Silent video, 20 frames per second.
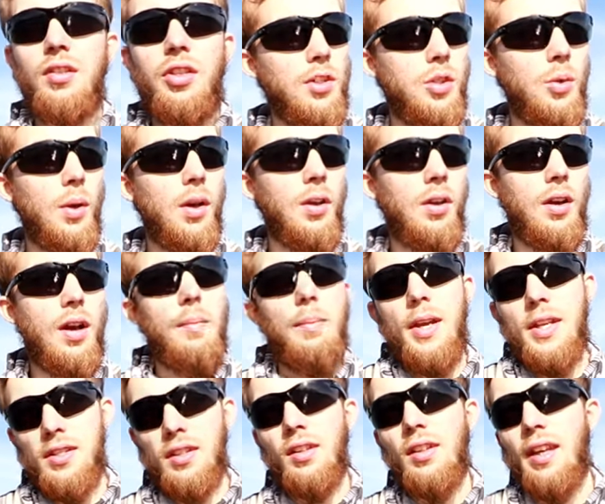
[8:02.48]
a
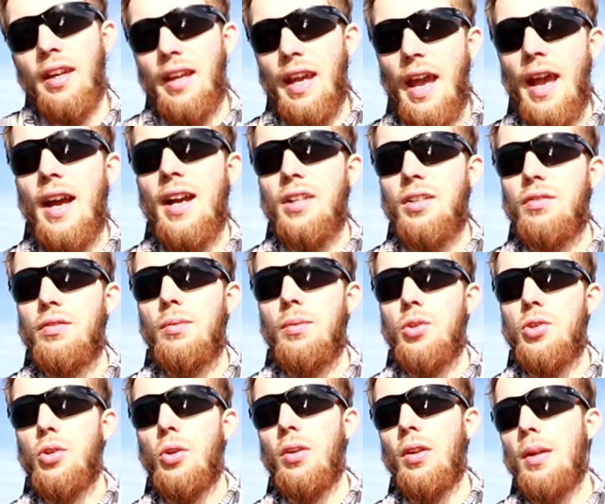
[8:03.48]
cast from
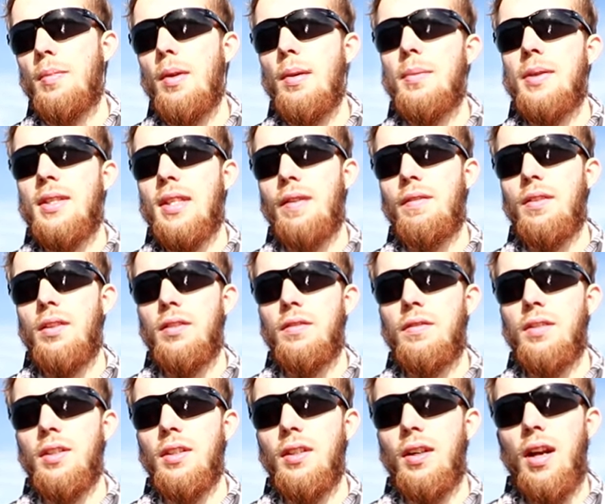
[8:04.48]
the shoreline, maybe 70
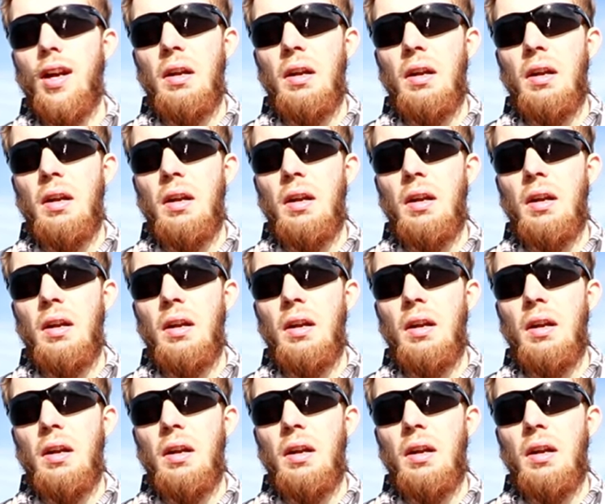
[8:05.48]
feet.